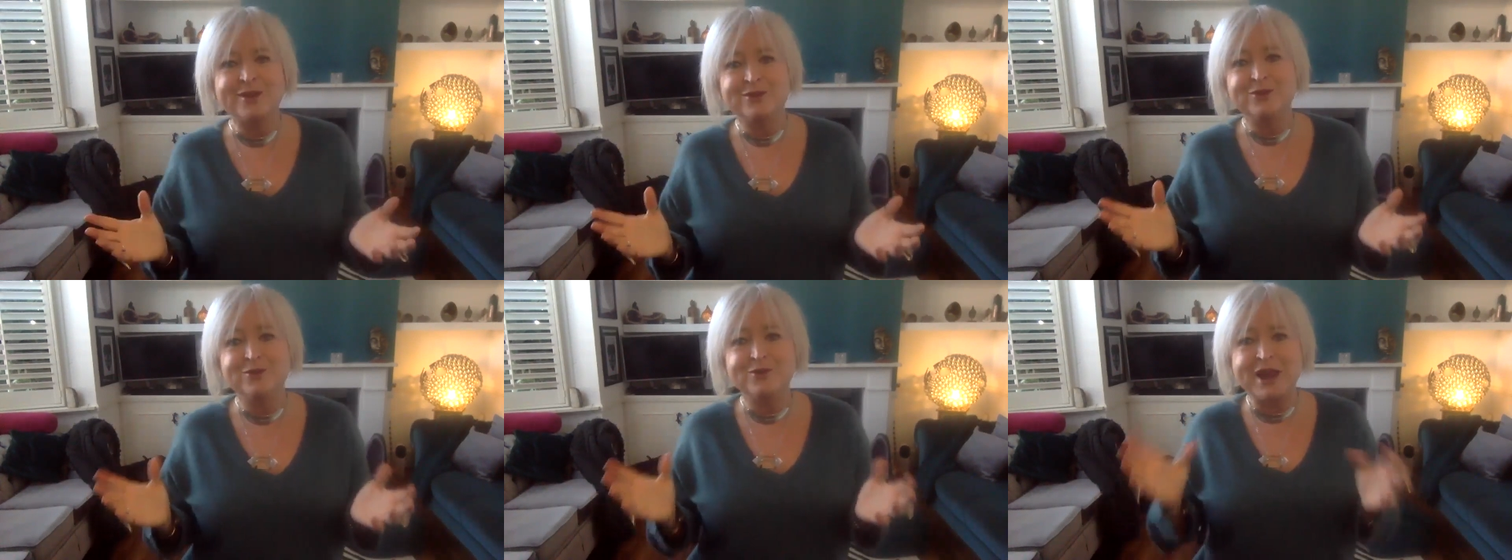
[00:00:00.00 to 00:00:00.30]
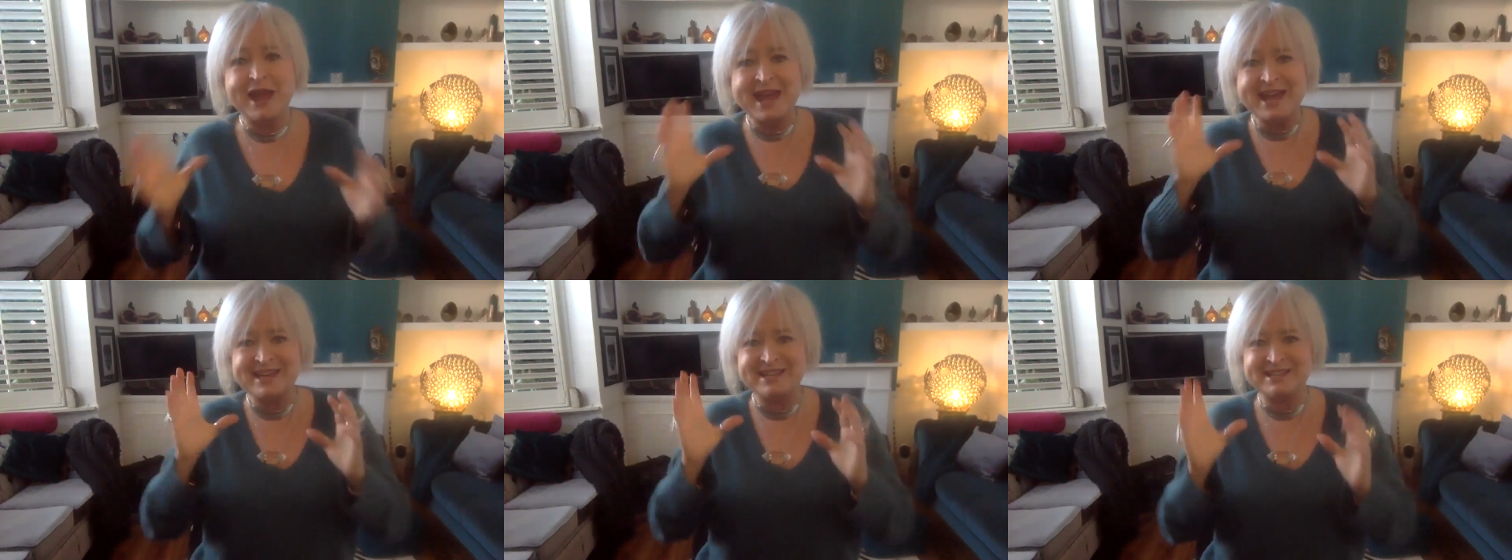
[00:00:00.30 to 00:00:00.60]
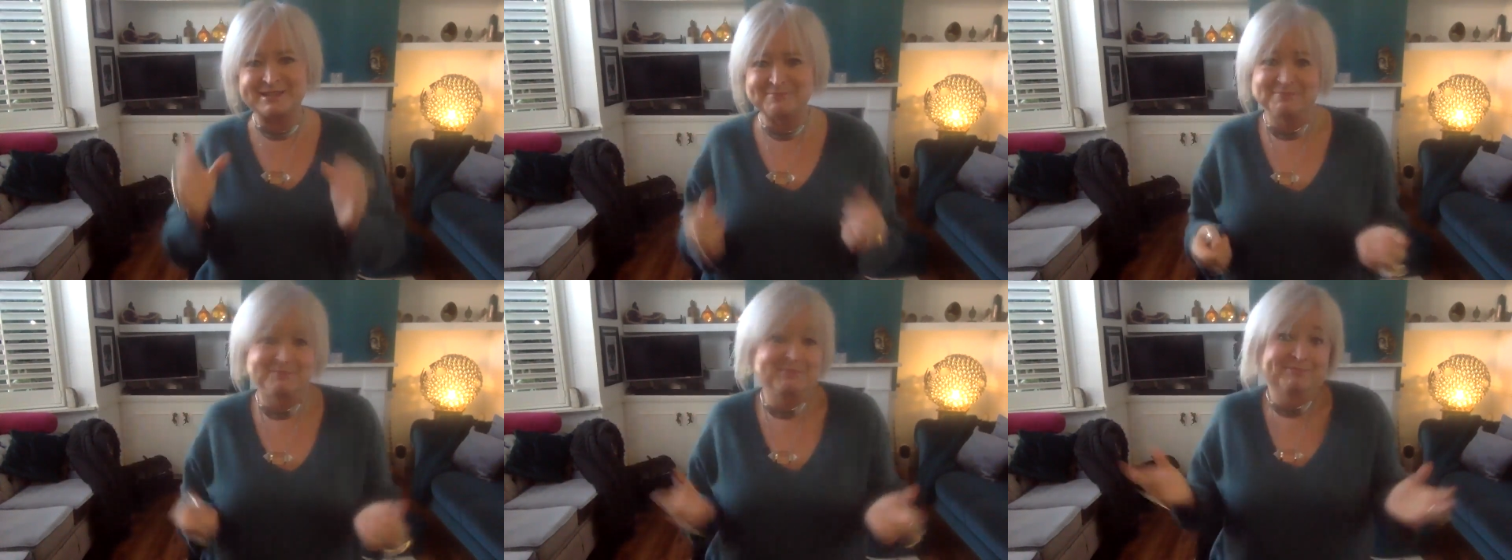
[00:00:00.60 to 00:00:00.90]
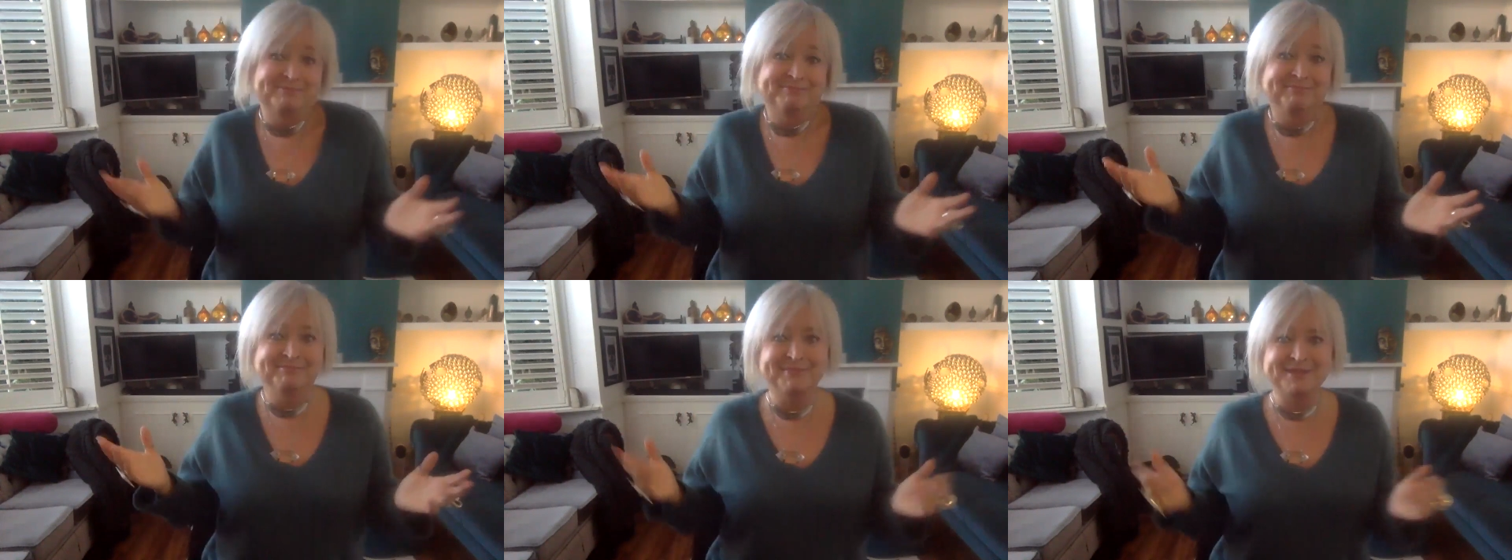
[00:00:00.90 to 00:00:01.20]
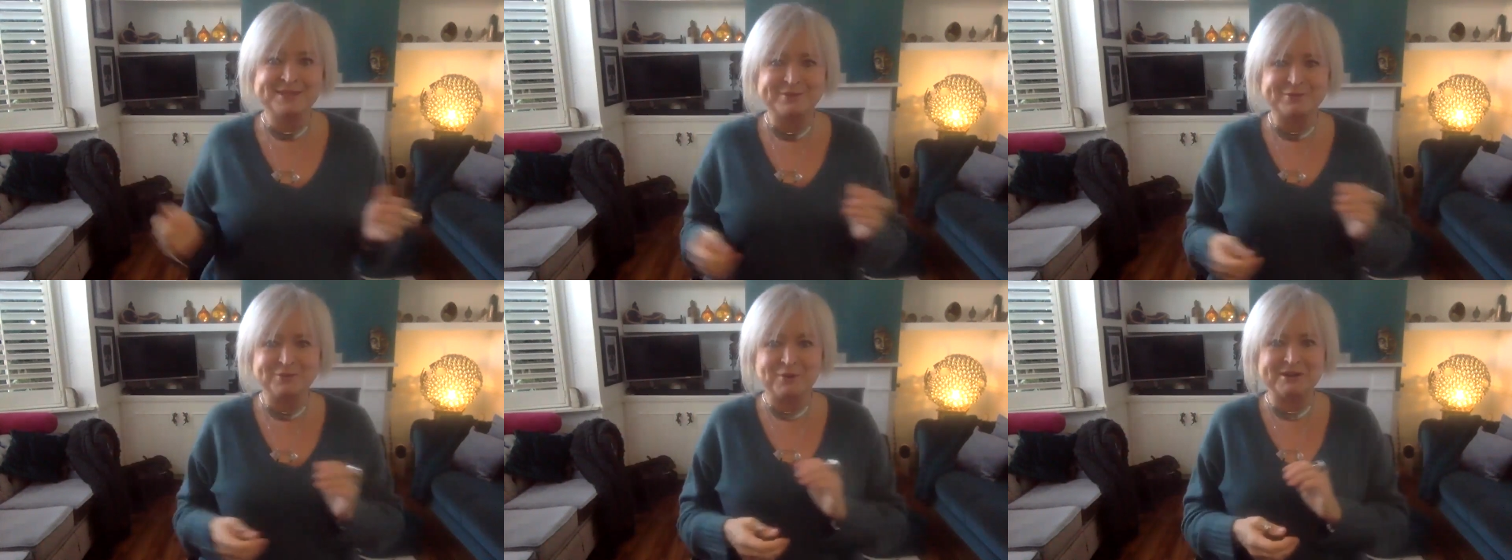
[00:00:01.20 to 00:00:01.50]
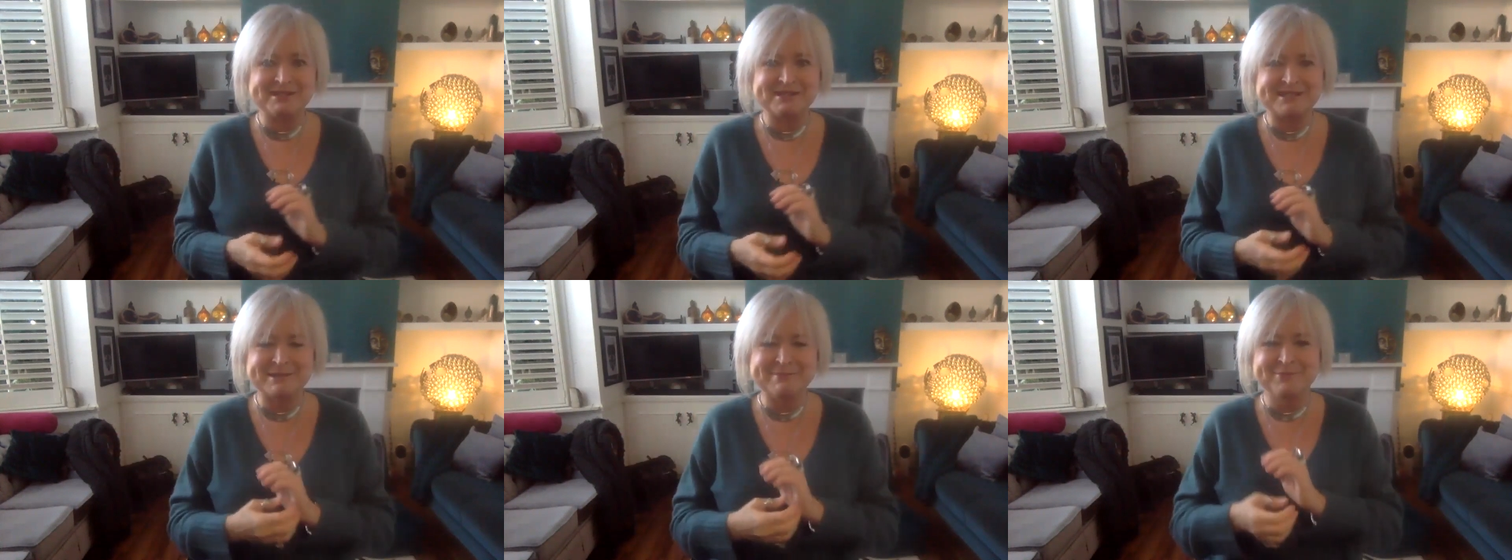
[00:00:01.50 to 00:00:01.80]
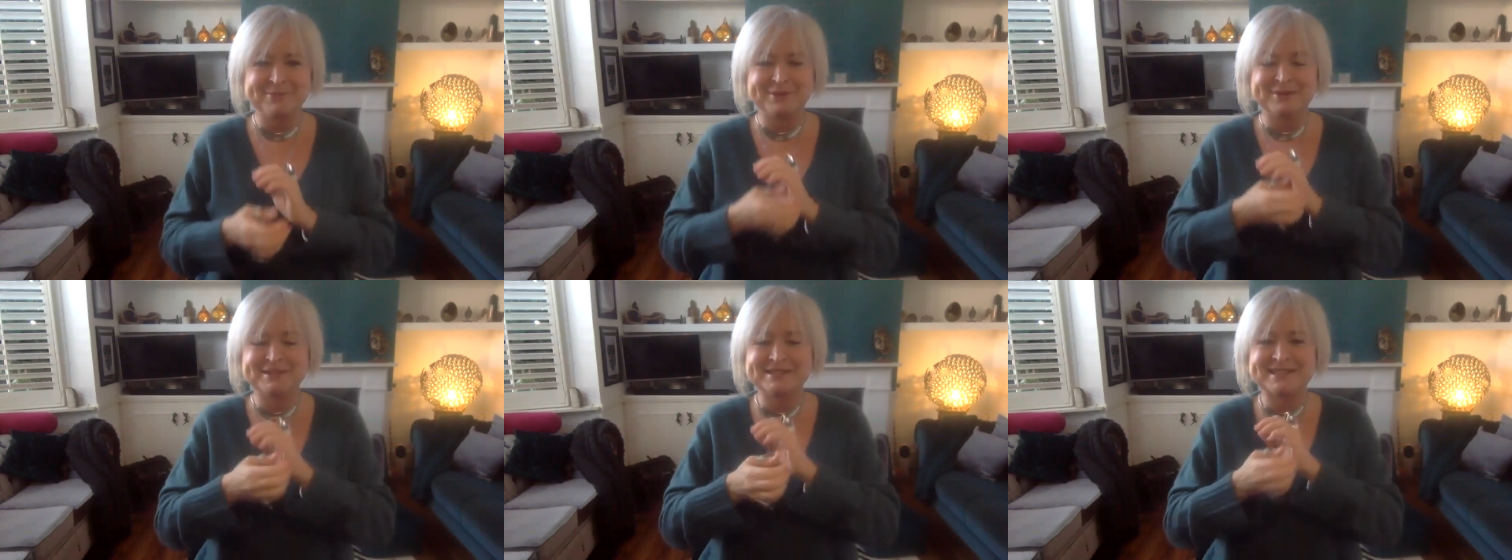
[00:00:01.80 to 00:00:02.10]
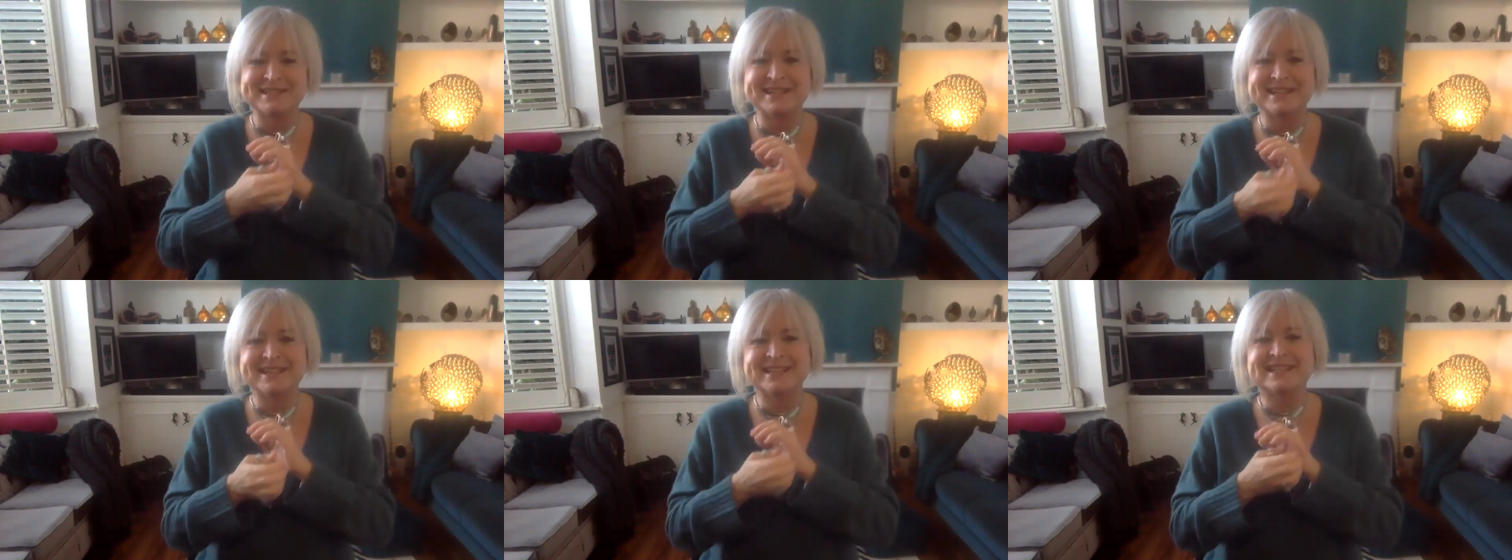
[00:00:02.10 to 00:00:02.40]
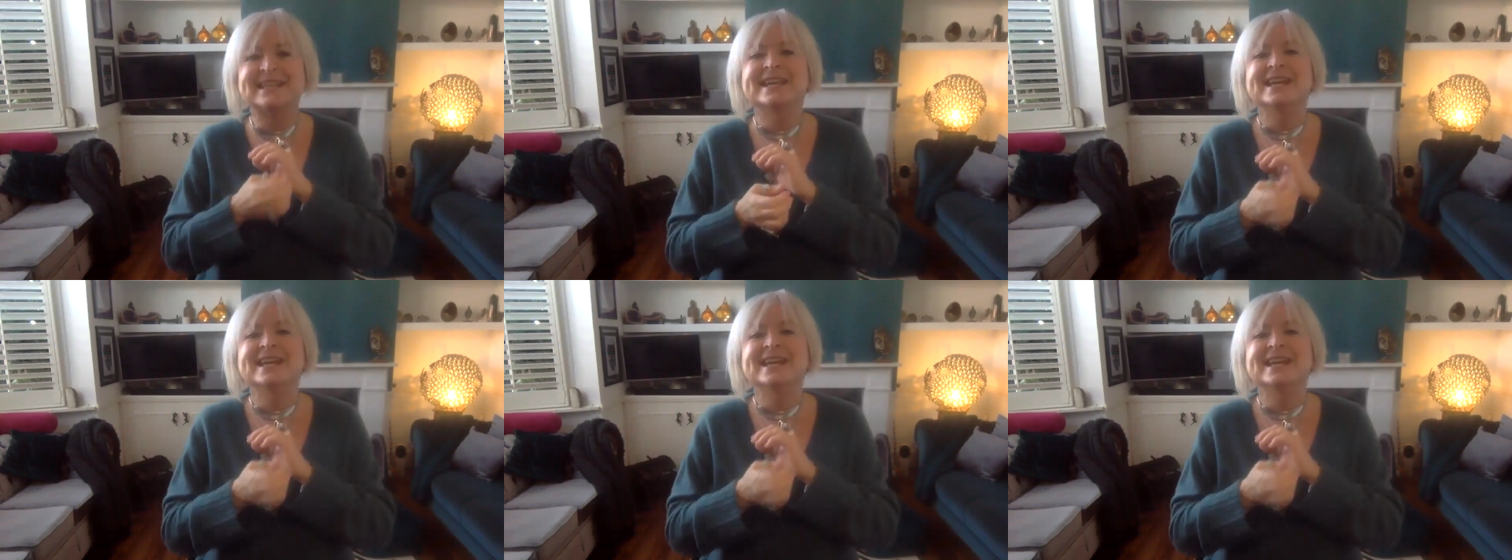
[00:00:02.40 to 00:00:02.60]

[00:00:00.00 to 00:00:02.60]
your head. Quite simple, isn't it?